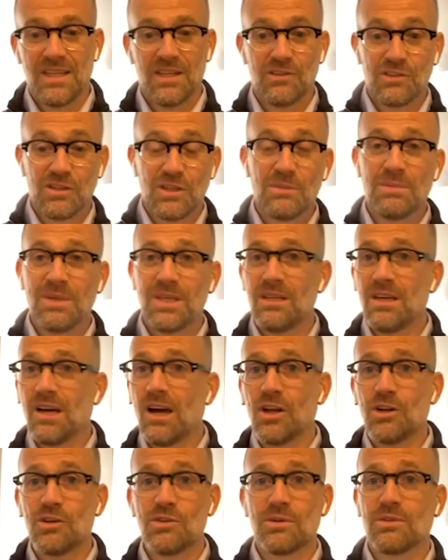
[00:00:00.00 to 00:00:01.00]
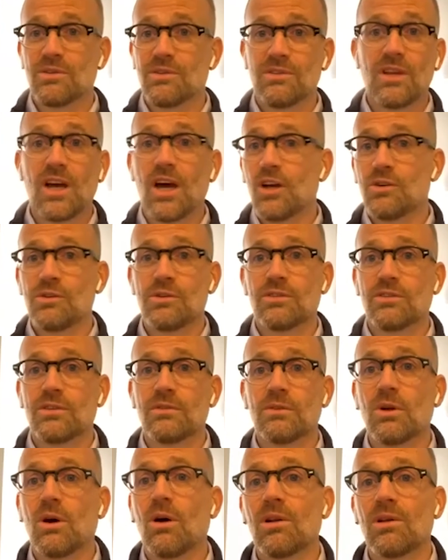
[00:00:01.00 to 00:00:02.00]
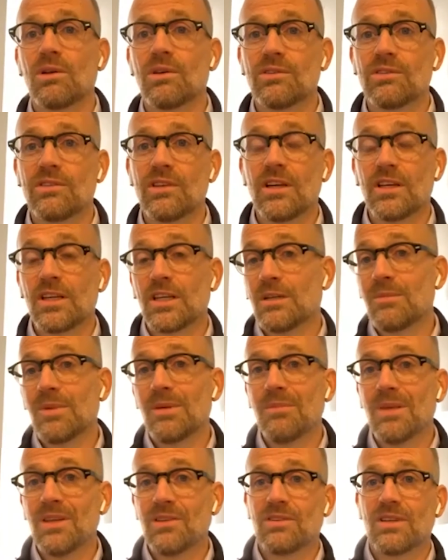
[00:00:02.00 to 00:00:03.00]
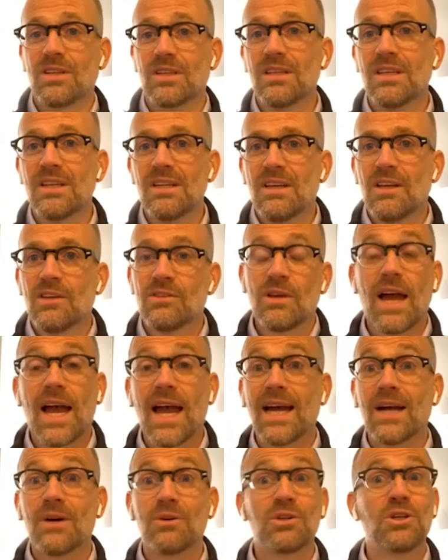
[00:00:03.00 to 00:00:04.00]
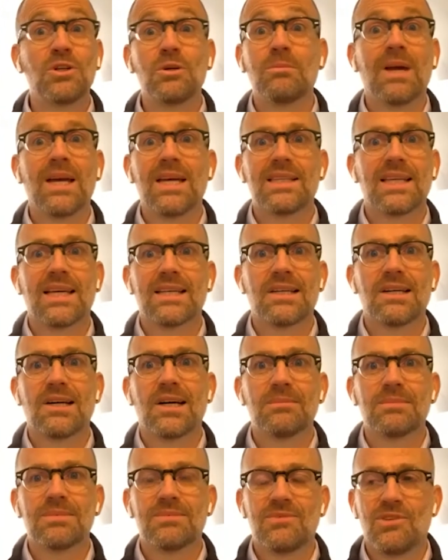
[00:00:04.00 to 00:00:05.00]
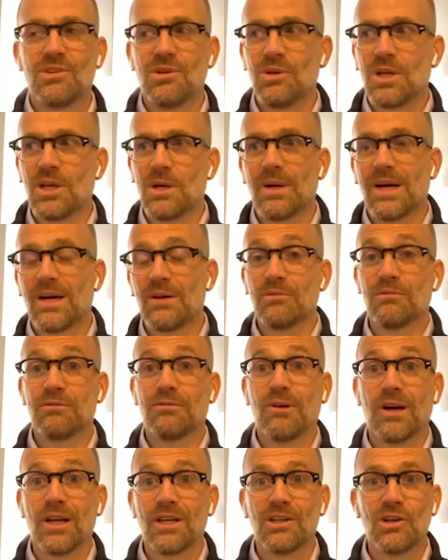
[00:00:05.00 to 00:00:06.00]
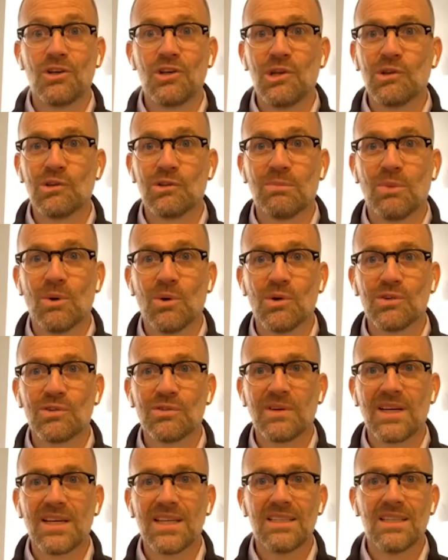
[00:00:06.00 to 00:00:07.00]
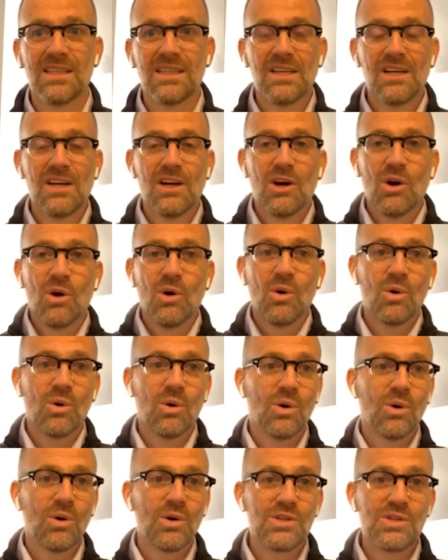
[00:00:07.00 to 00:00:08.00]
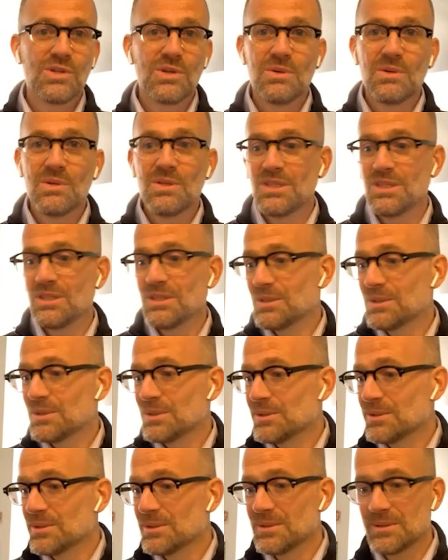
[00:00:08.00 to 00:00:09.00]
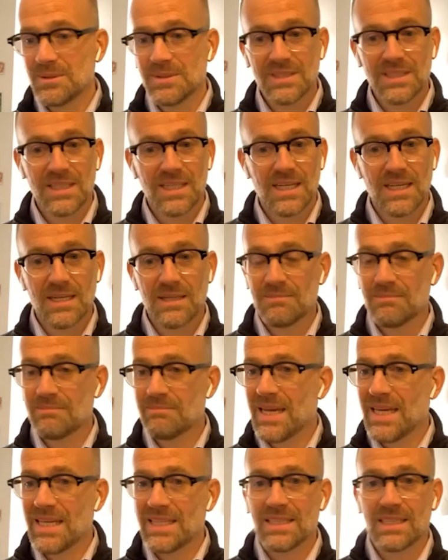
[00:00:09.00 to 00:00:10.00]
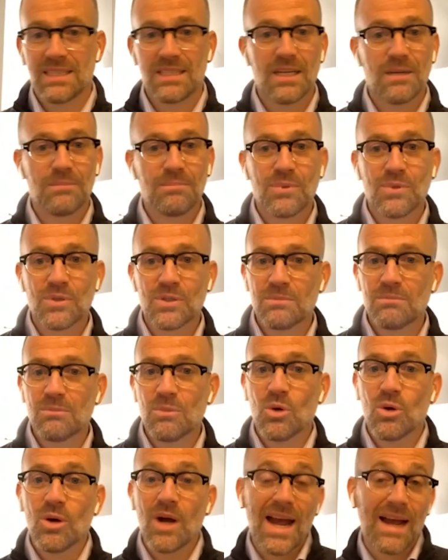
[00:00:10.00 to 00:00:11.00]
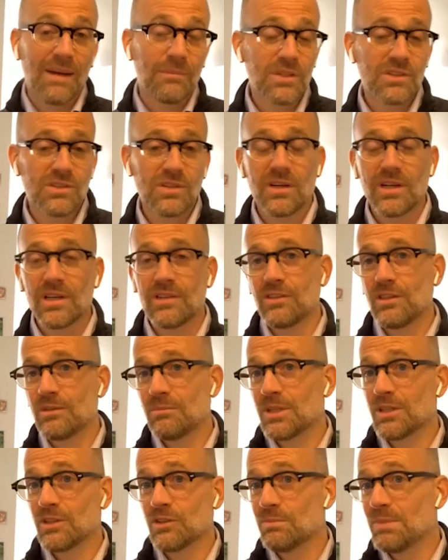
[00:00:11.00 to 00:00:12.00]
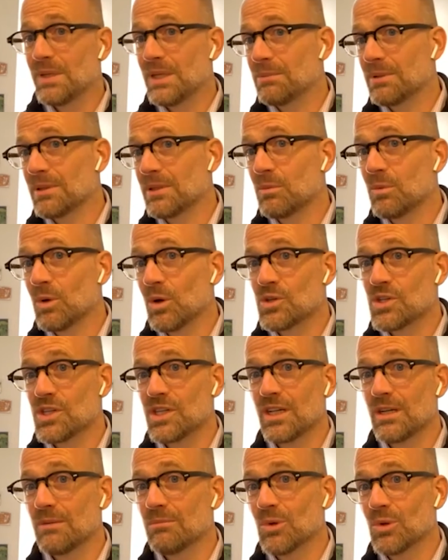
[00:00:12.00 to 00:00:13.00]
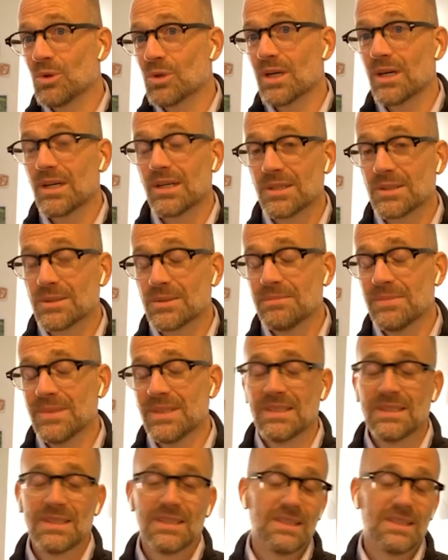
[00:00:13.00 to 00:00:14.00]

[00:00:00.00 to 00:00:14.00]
And there's going to be hundreds and hundreds of dollars that are going to be missing. So how do you make that up? Do you go out and find a new sports fan? Or do you make that up on more advertising because people are watching it more at home?